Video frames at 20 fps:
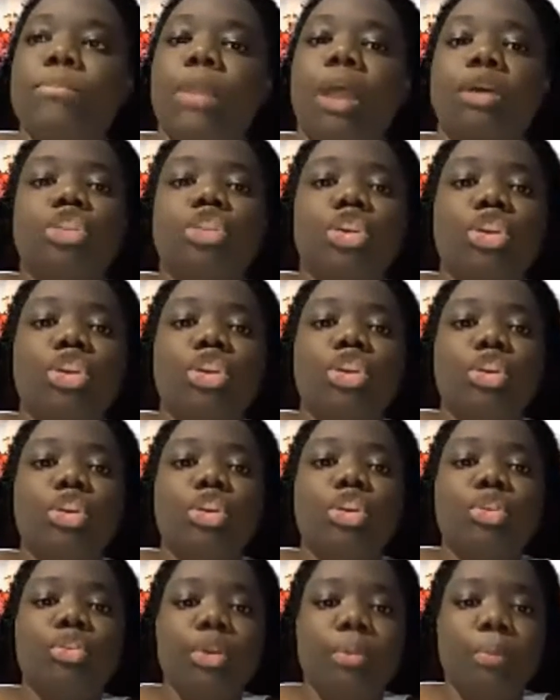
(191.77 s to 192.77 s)
you
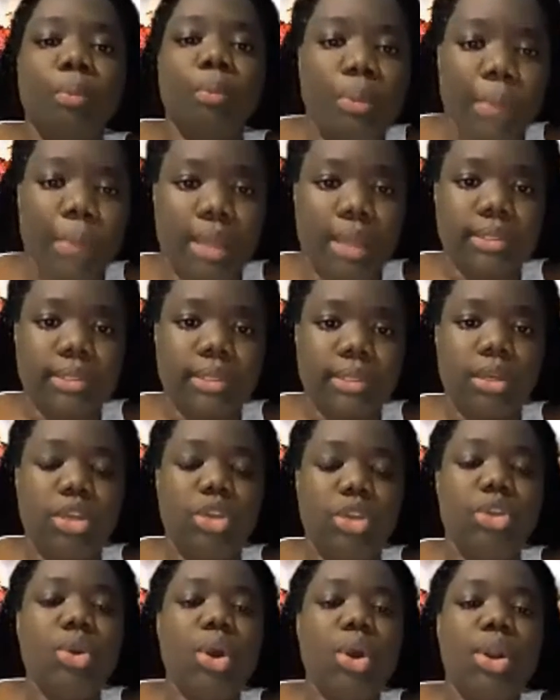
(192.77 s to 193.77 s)
remove the mask.
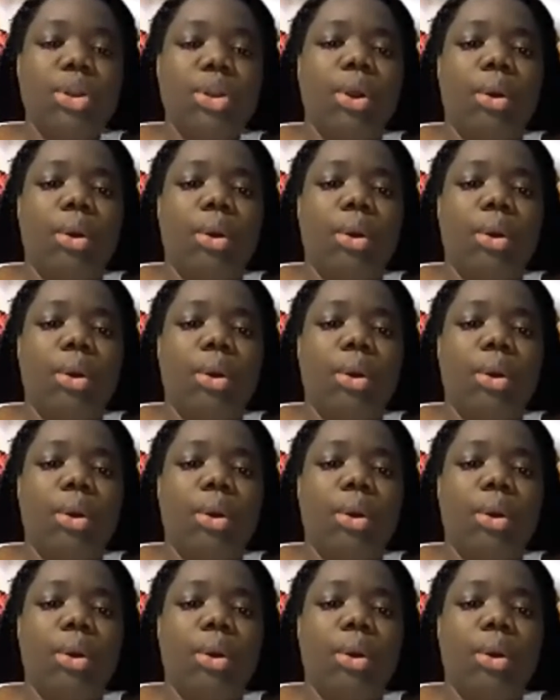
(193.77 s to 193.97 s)
You're